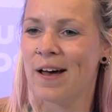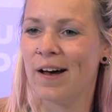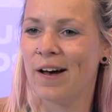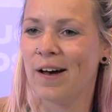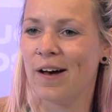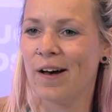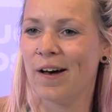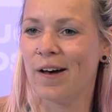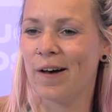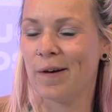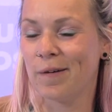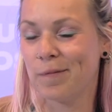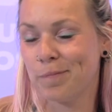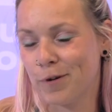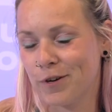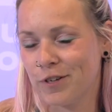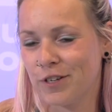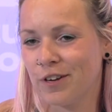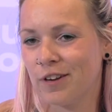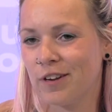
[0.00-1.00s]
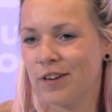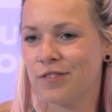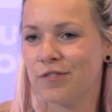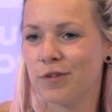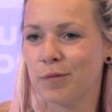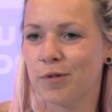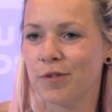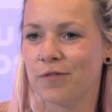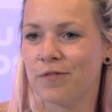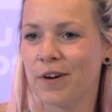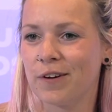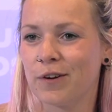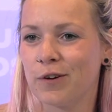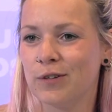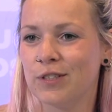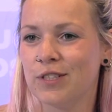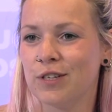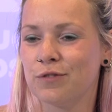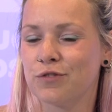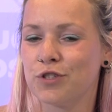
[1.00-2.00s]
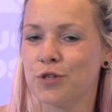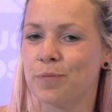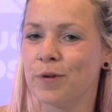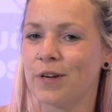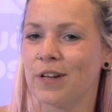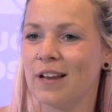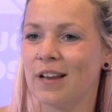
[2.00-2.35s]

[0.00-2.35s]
particularly from the Faculty of Tropical